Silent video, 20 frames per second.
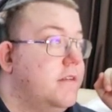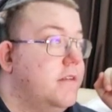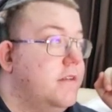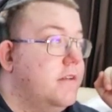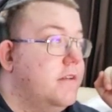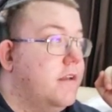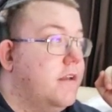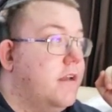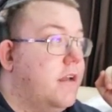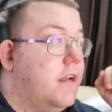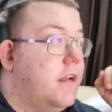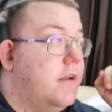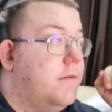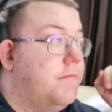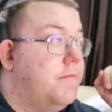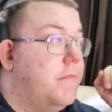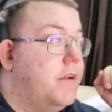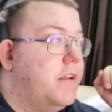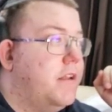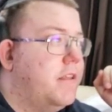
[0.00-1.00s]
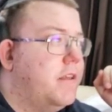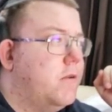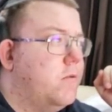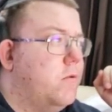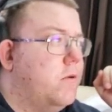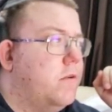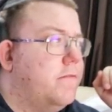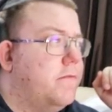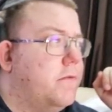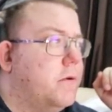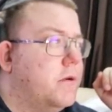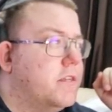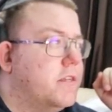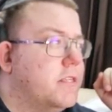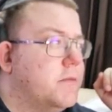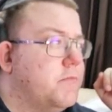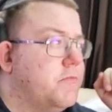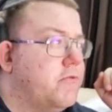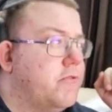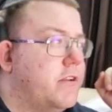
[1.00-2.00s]
And I think Wonderful Works is
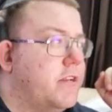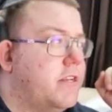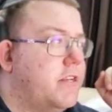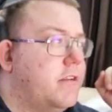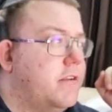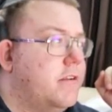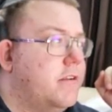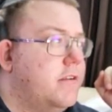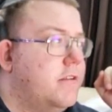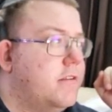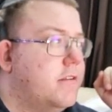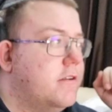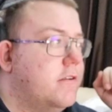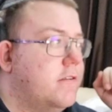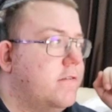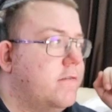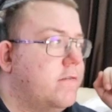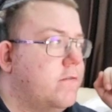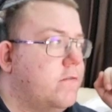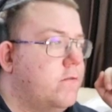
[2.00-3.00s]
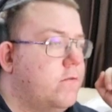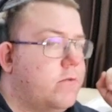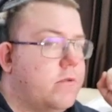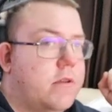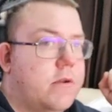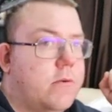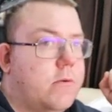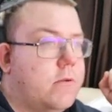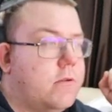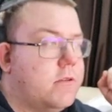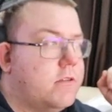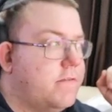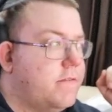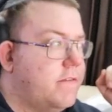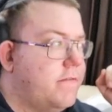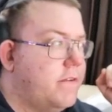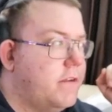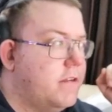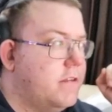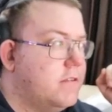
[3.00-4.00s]
pretty good overall with the quality of their
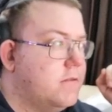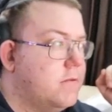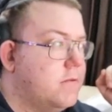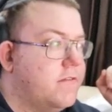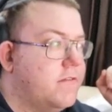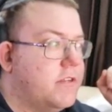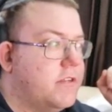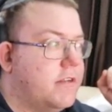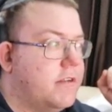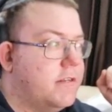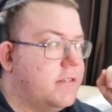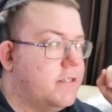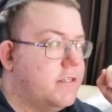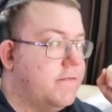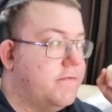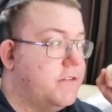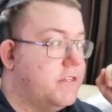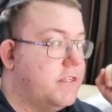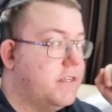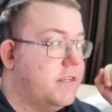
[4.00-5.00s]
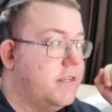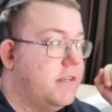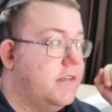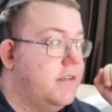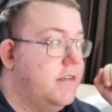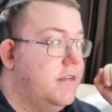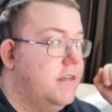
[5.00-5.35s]
figures. We'll just have to see.